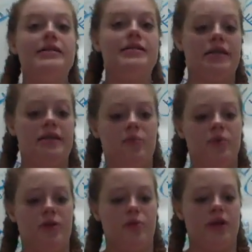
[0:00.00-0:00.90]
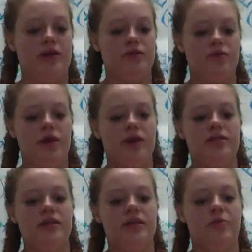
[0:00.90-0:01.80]
DNA polymerase 3,
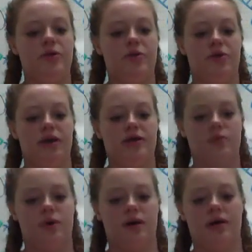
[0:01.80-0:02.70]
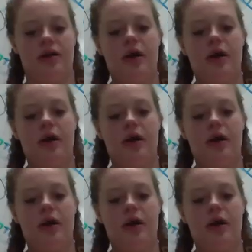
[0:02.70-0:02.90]
DNA polymerase 1,